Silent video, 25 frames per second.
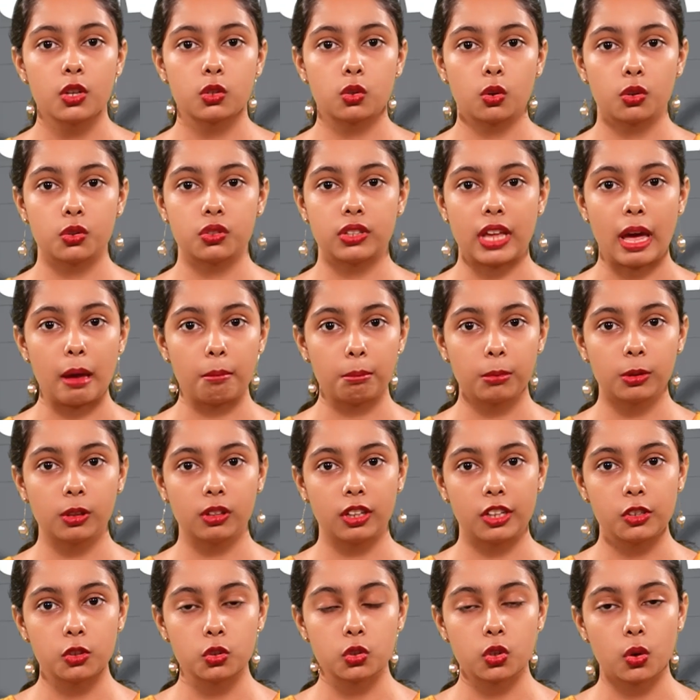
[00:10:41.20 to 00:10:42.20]
So sample
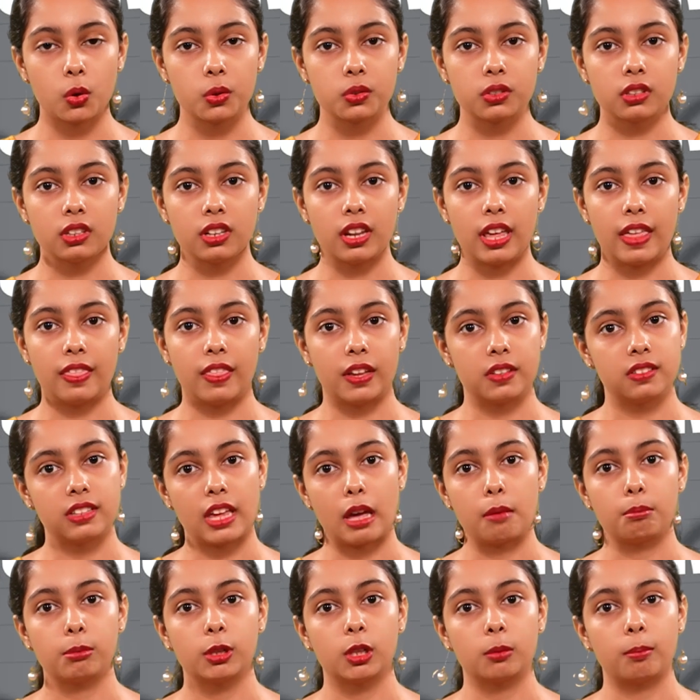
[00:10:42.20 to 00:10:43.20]
is chosen, and that
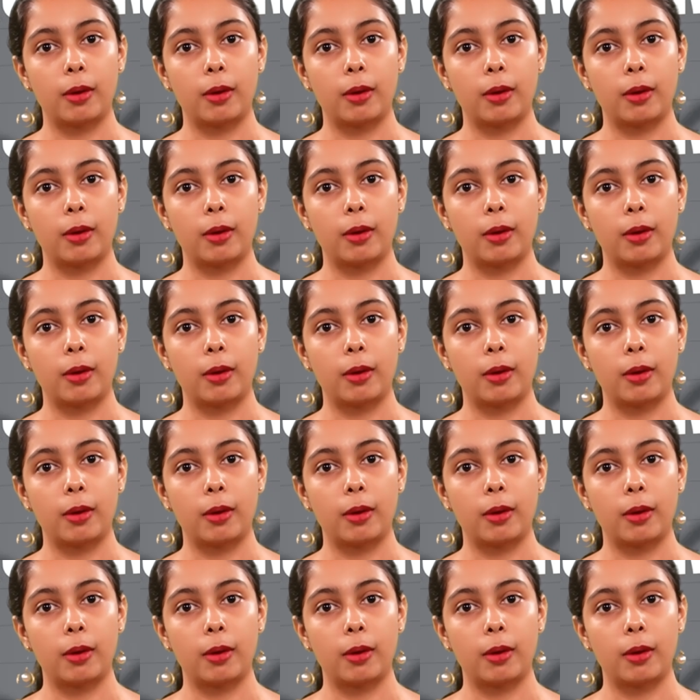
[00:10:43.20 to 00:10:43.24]
sample